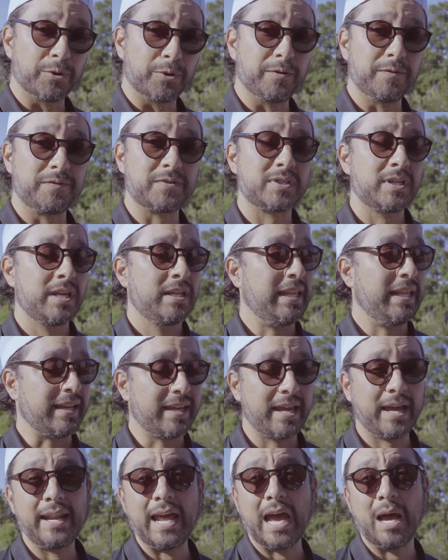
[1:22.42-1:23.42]
roofs
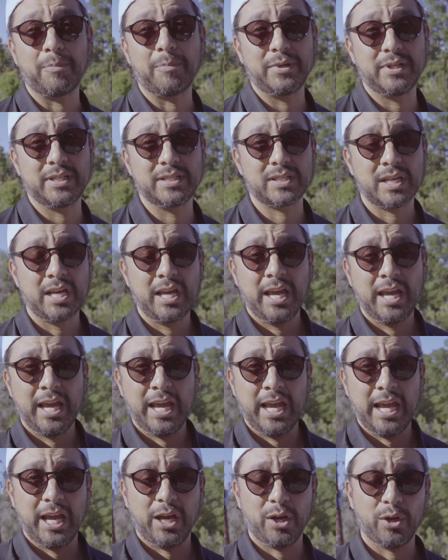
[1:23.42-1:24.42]
that can happen is
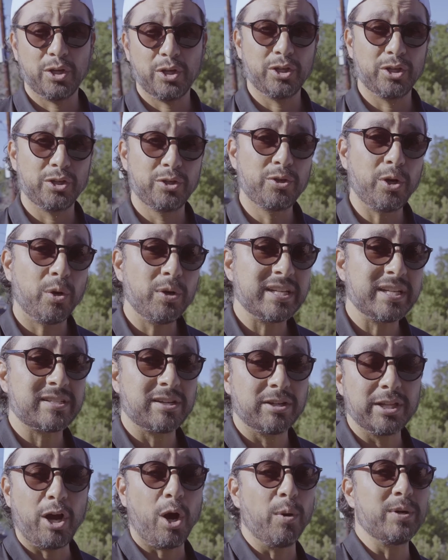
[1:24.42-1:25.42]
you don't
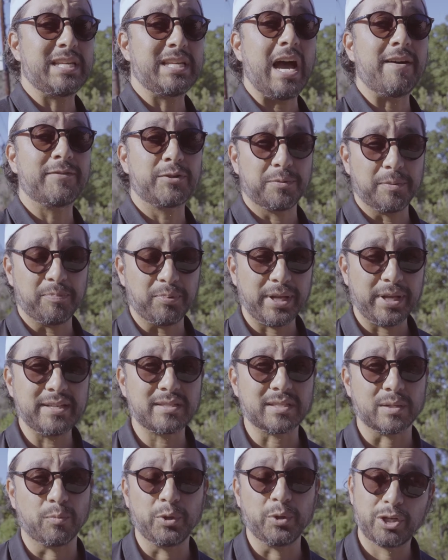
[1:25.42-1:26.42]
necessarily always have to
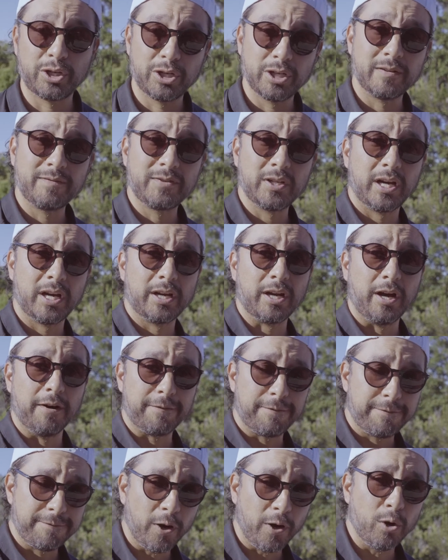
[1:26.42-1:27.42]
replace them. We could have done a
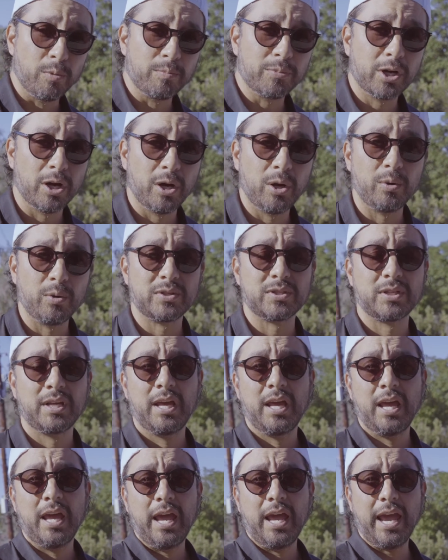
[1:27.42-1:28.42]
foam coat
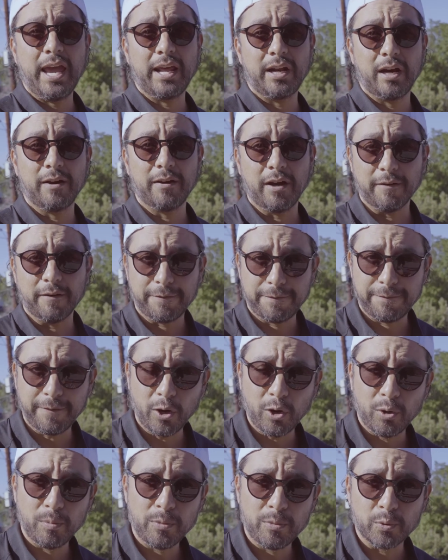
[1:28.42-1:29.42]
and a
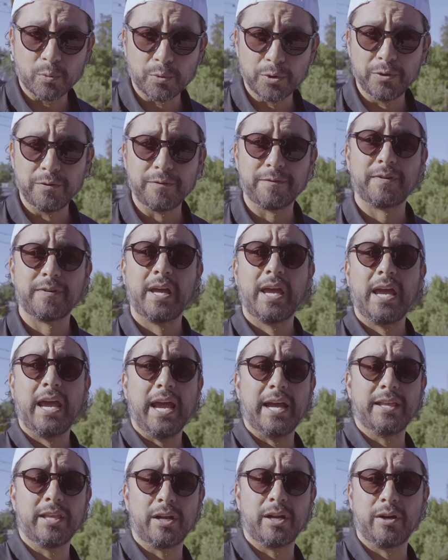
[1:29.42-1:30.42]
foam roof
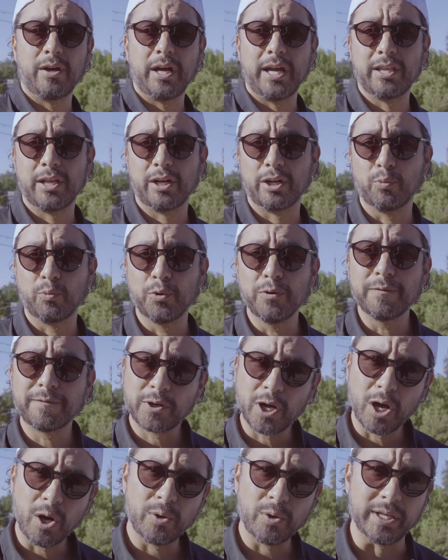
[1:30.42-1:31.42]
and then a
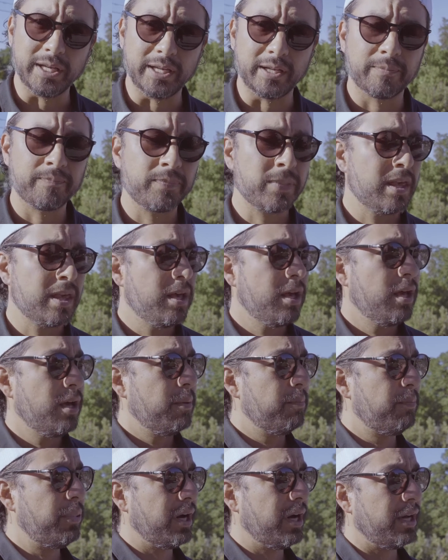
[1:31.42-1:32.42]
roof coating,
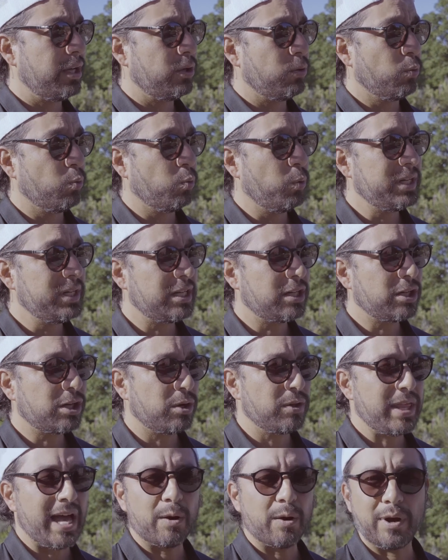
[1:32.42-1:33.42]
but we didn't
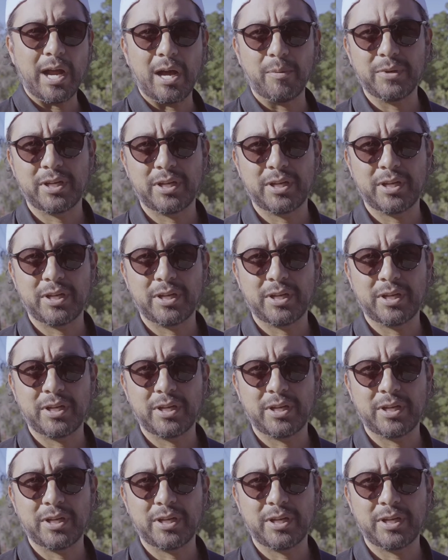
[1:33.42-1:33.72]
go that route